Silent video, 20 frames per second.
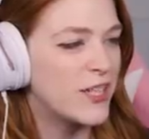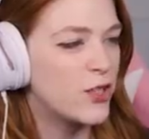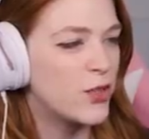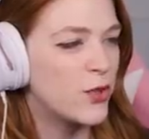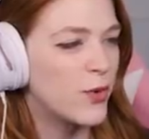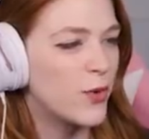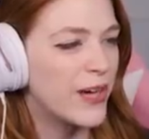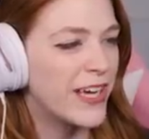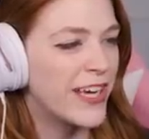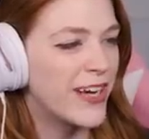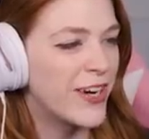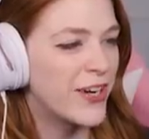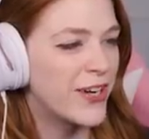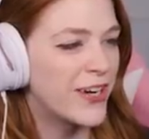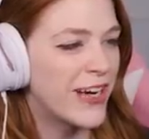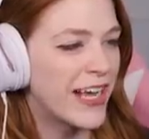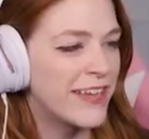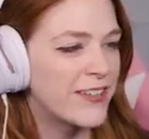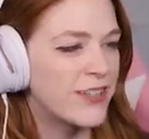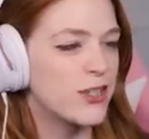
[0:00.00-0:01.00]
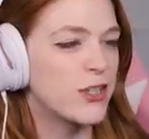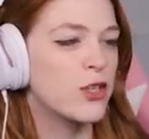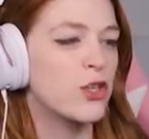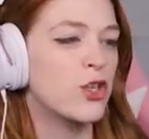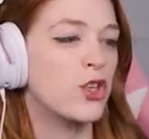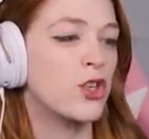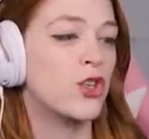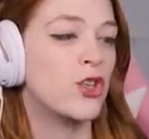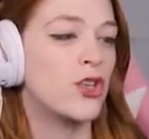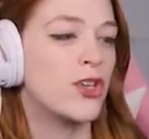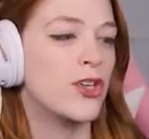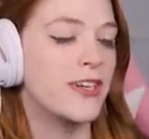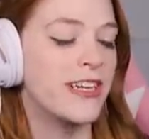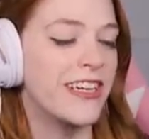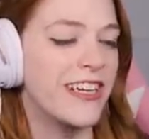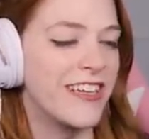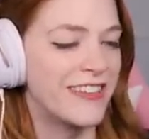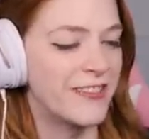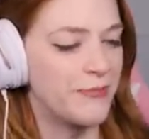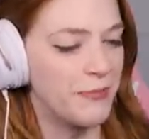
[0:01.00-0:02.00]
enjoying her nice,
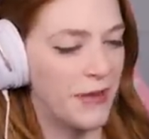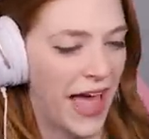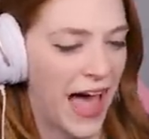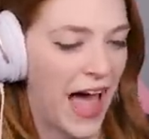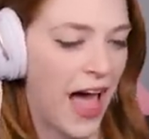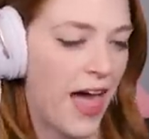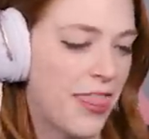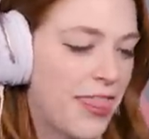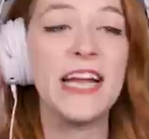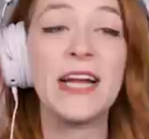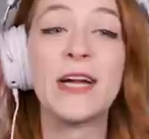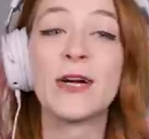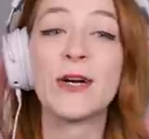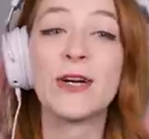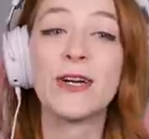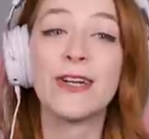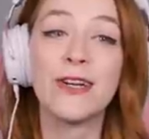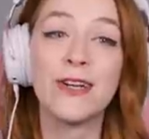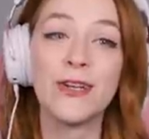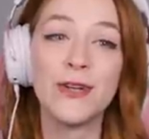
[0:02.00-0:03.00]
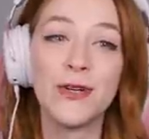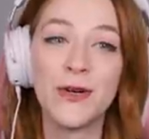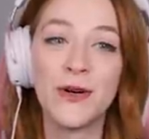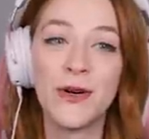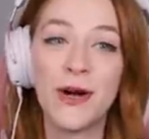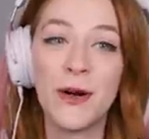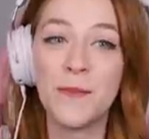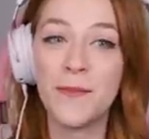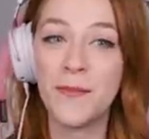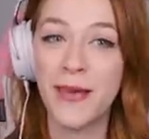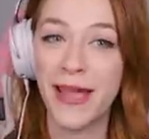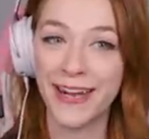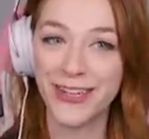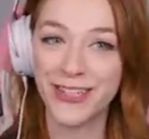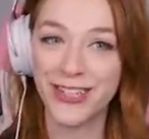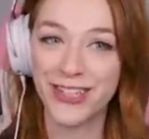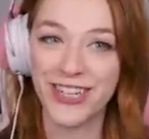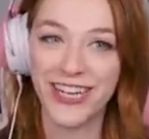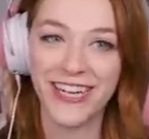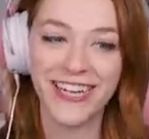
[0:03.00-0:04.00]
luxurious bath in her new
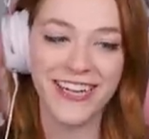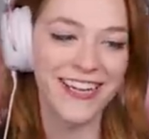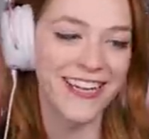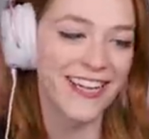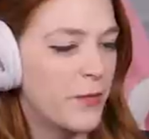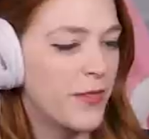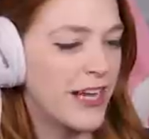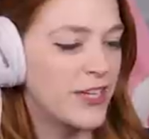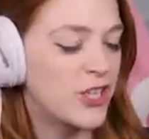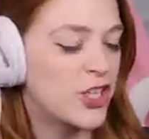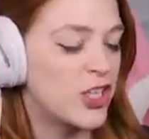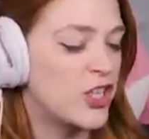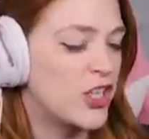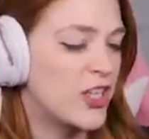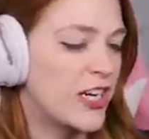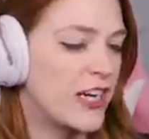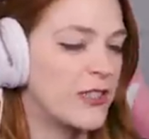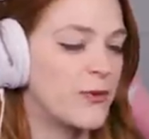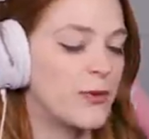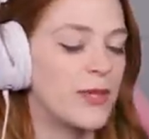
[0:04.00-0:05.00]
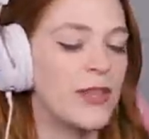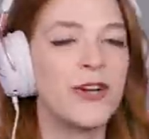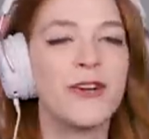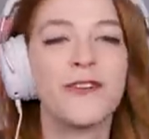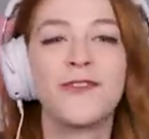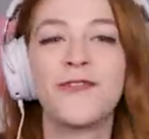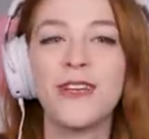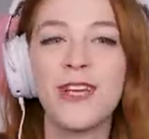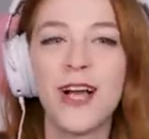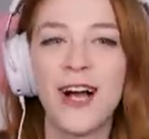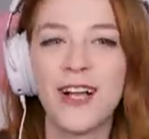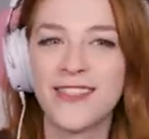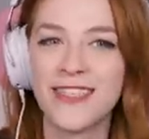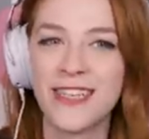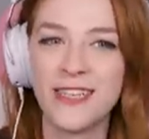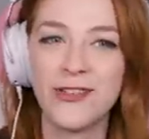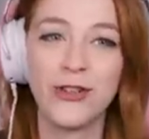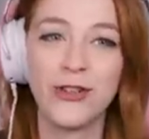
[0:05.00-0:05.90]
mansion that she shares with her fiance,